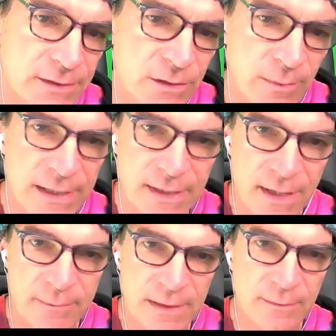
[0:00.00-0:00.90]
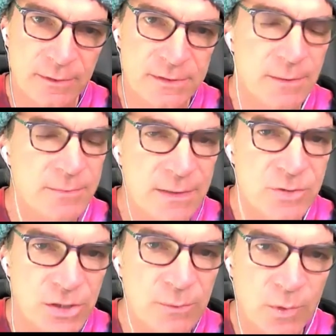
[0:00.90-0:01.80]
You might not be able. Sometimes
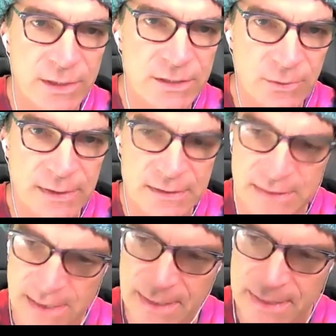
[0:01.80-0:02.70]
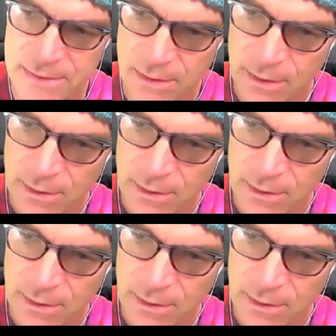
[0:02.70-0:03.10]
you can point to it and say that's